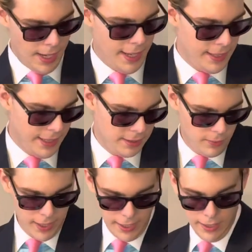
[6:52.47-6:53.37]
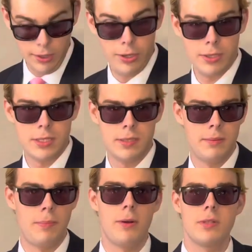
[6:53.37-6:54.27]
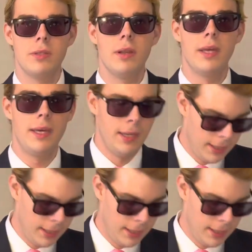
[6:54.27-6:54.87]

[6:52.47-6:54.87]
I like the way that looks personally.